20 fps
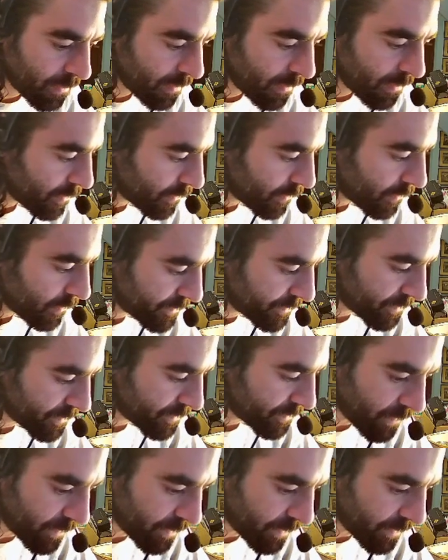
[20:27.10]
what's the
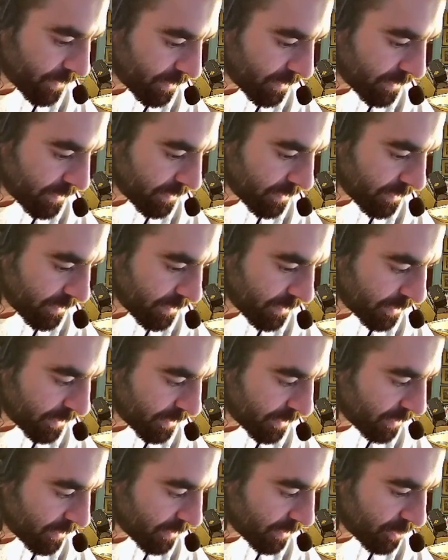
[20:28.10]
word?
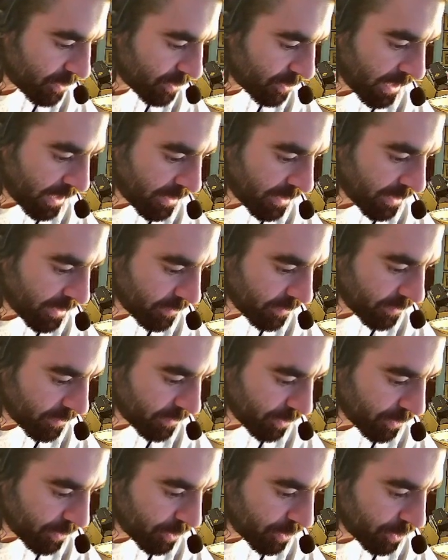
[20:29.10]
A general
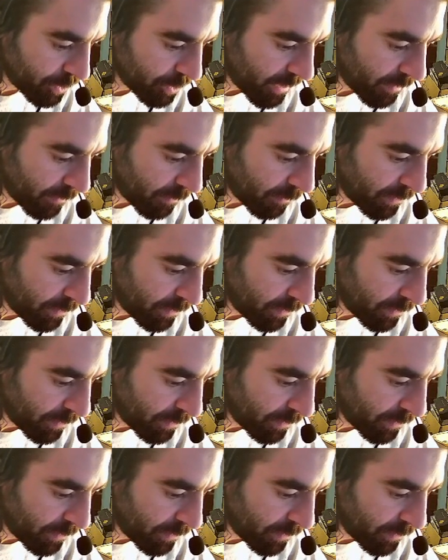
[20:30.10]
shape.